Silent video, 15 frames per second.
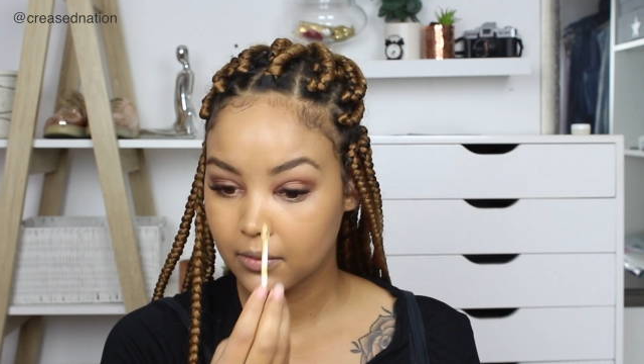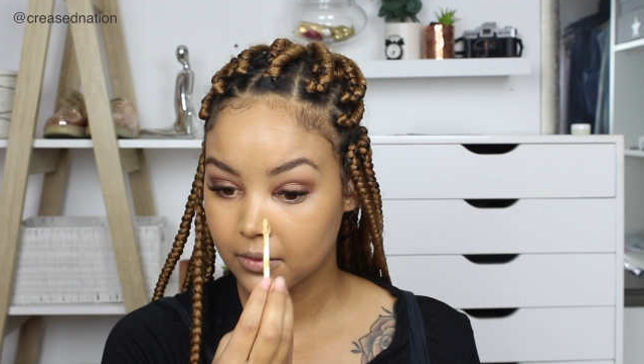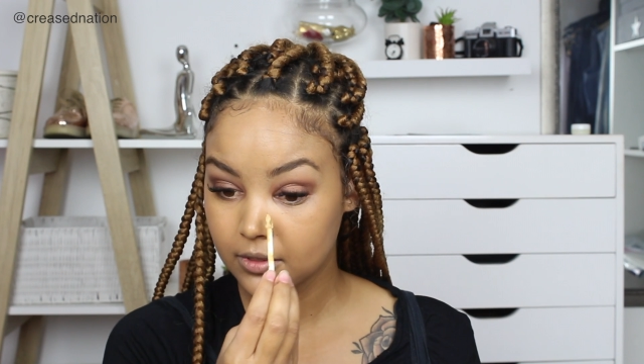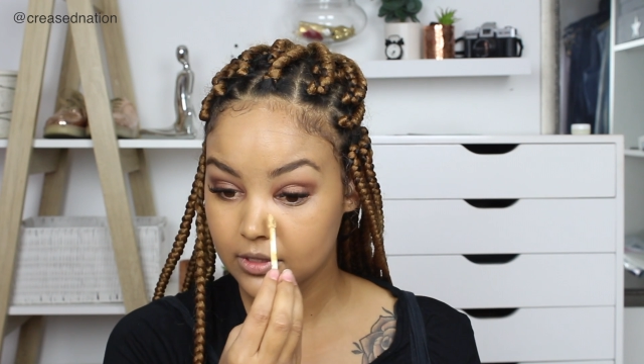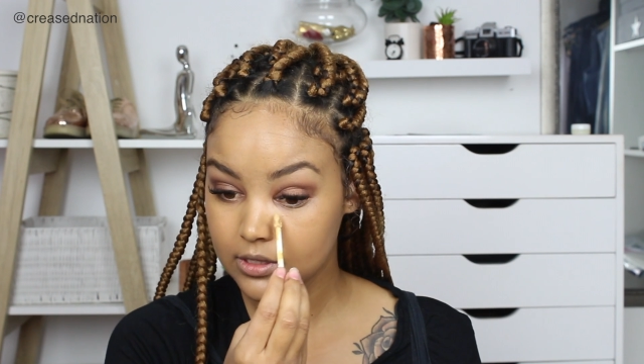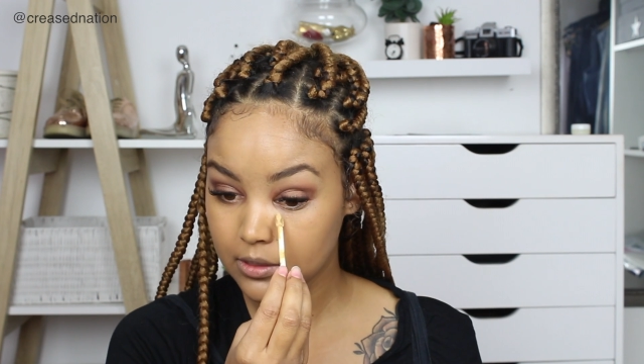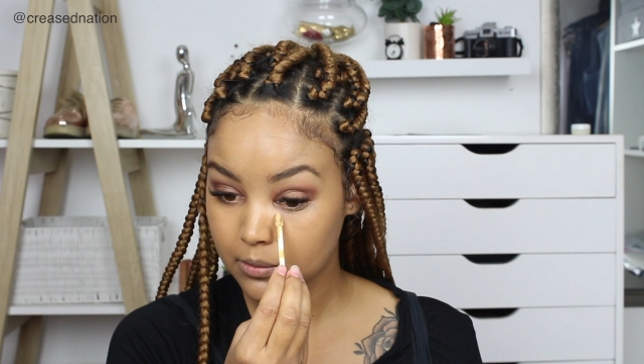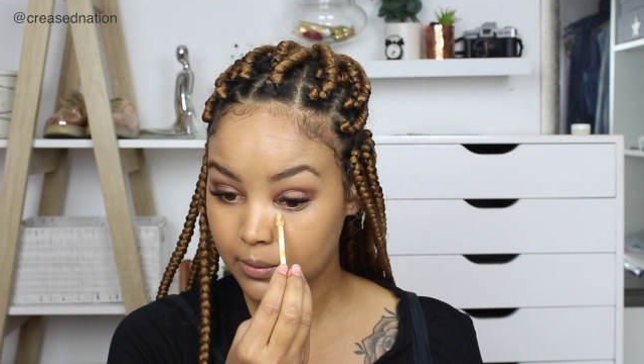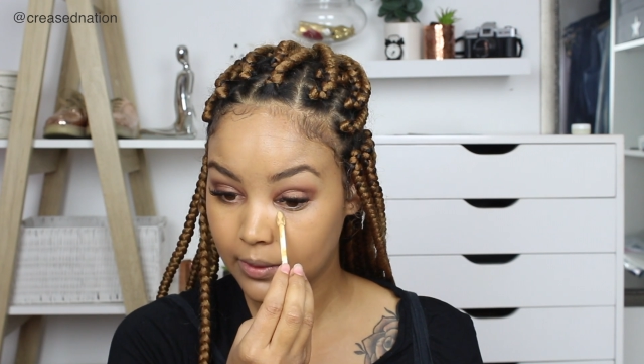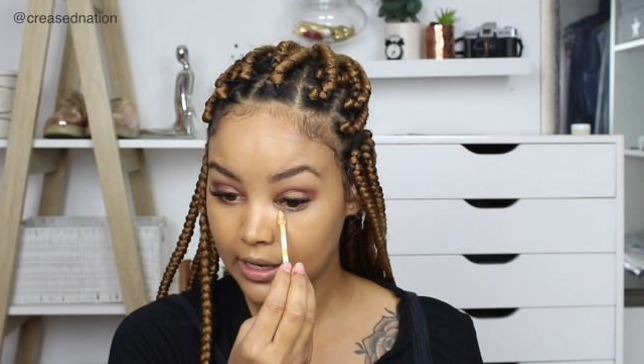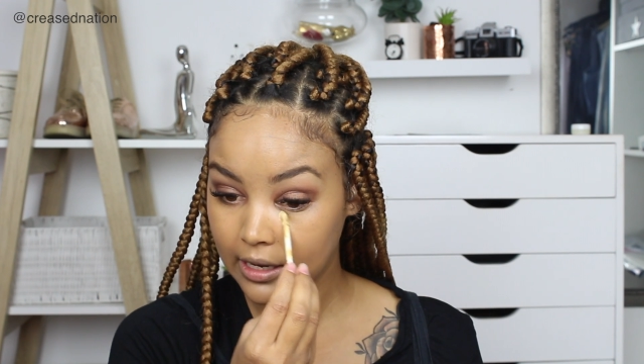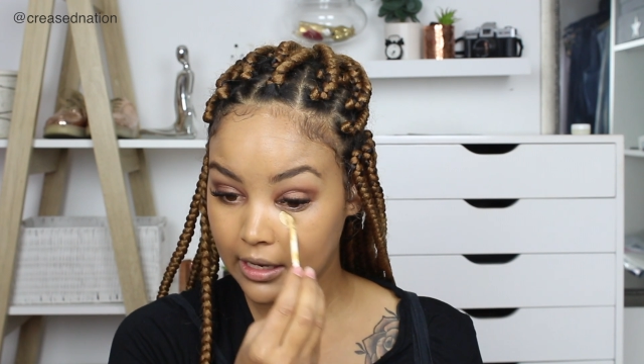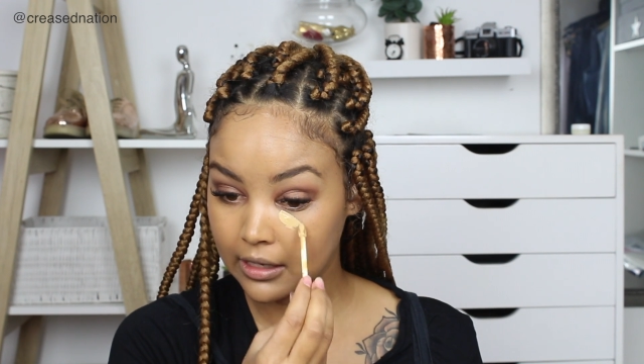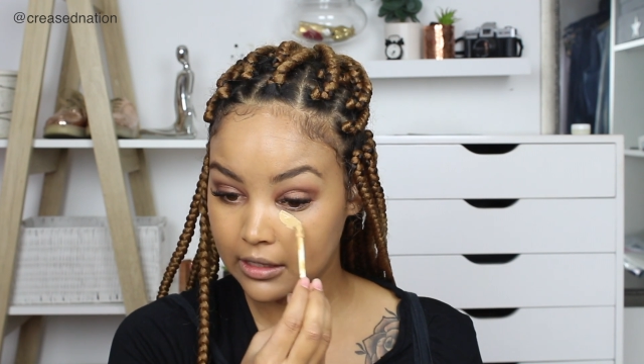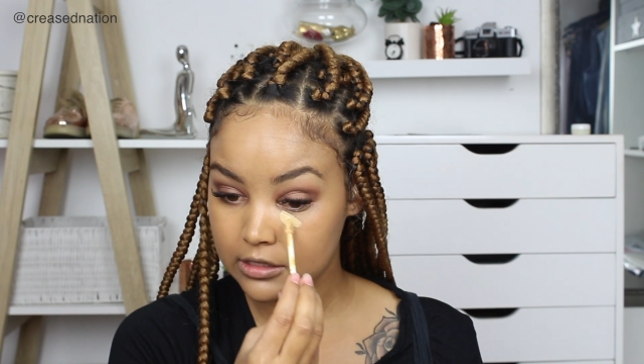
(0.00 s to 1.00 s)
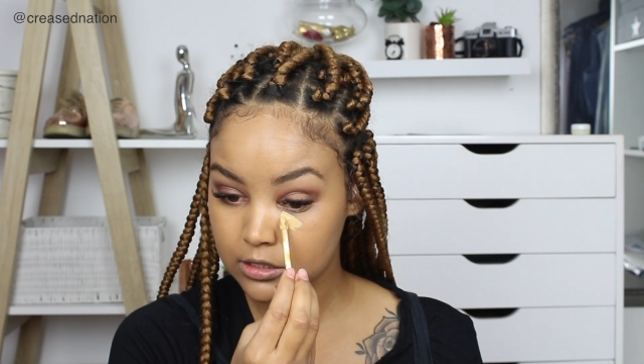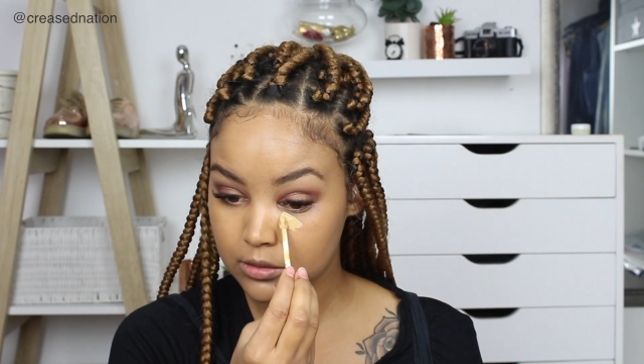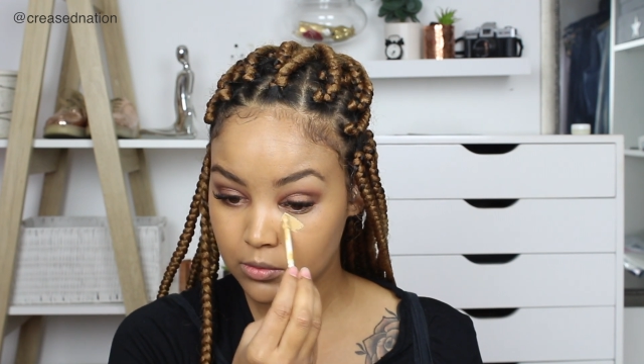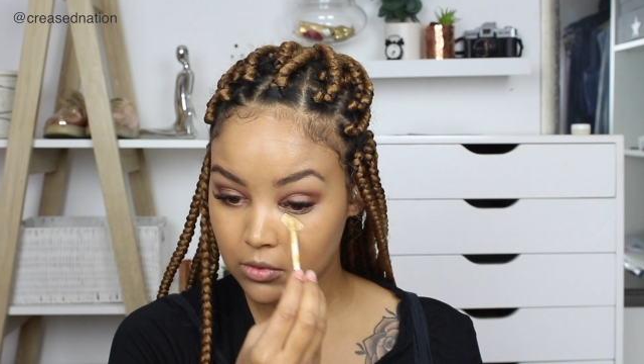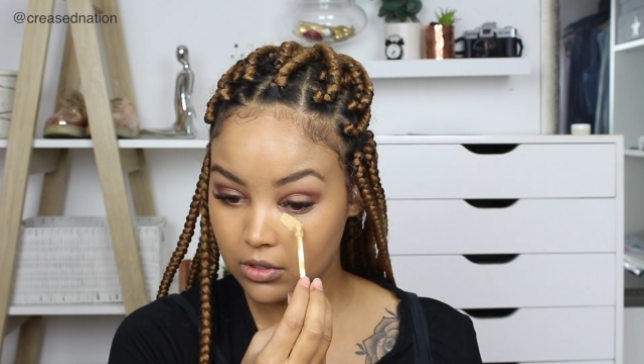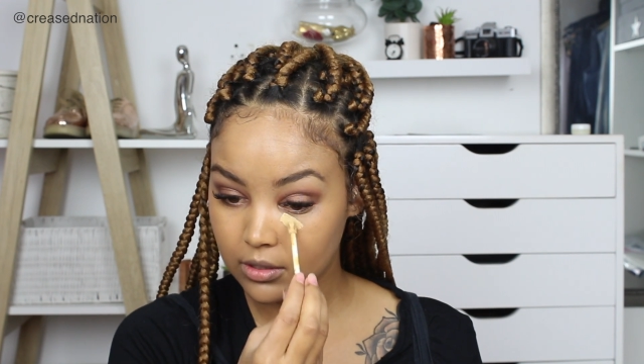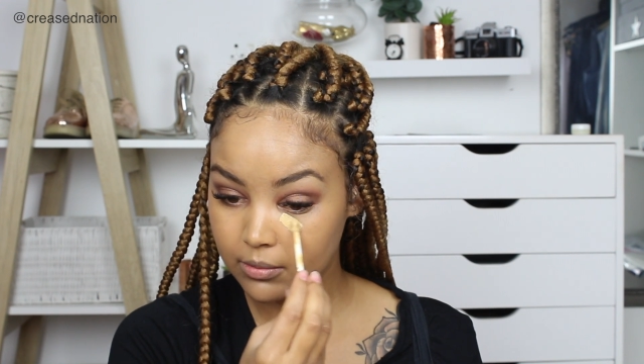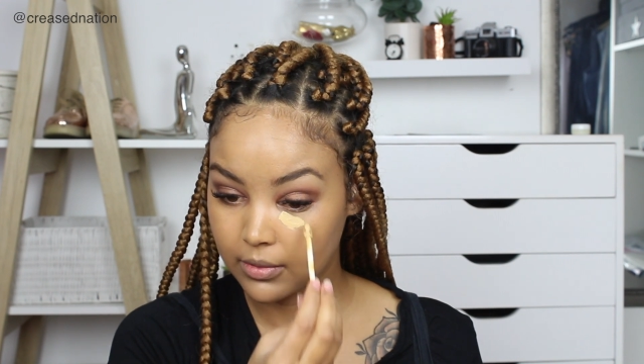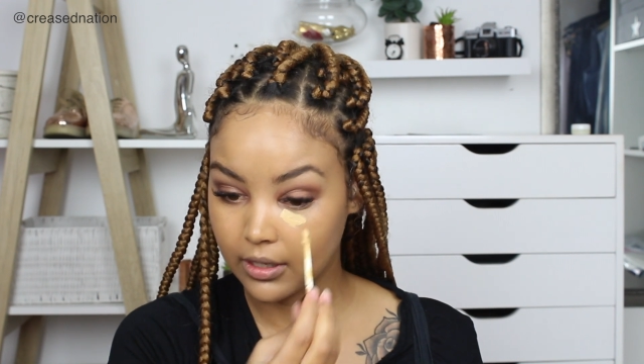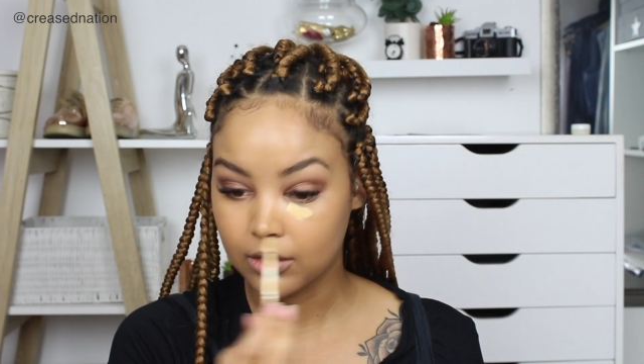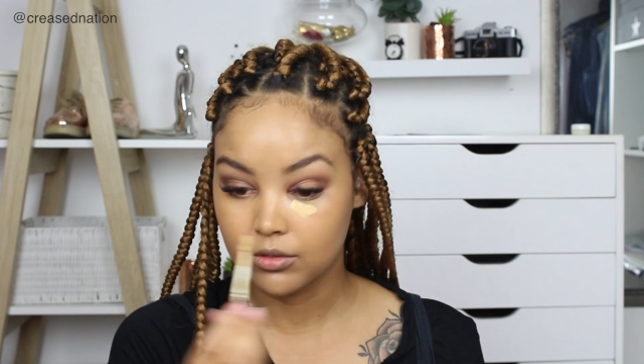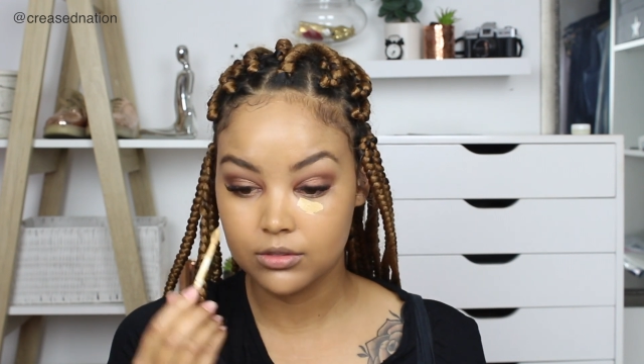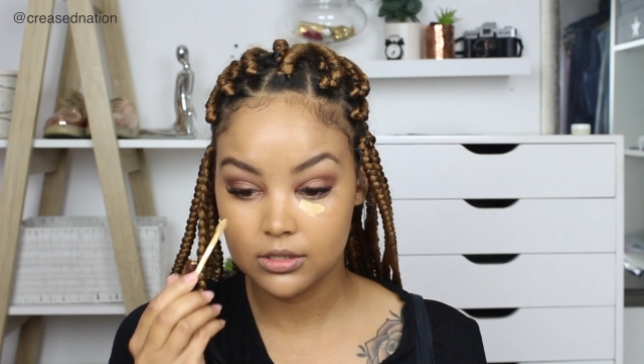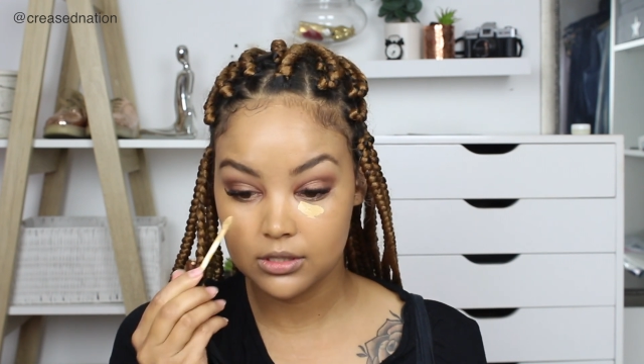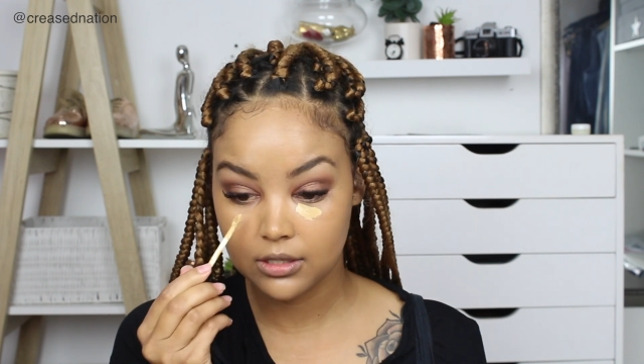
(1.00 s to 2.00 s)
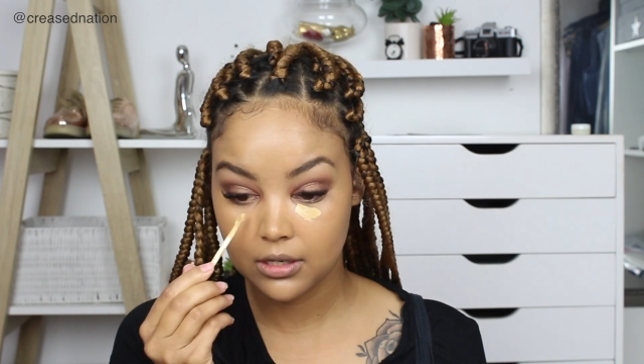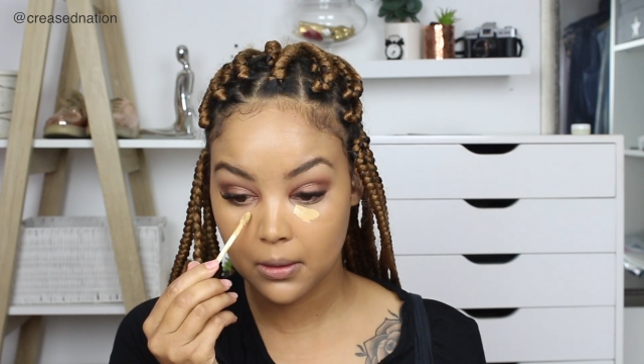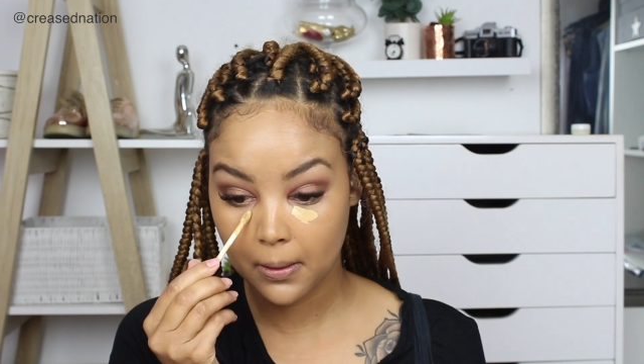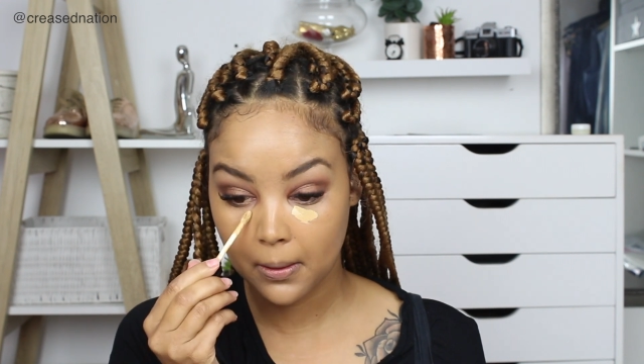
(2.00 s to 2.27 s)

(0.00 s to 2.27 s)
Just applying a small amount,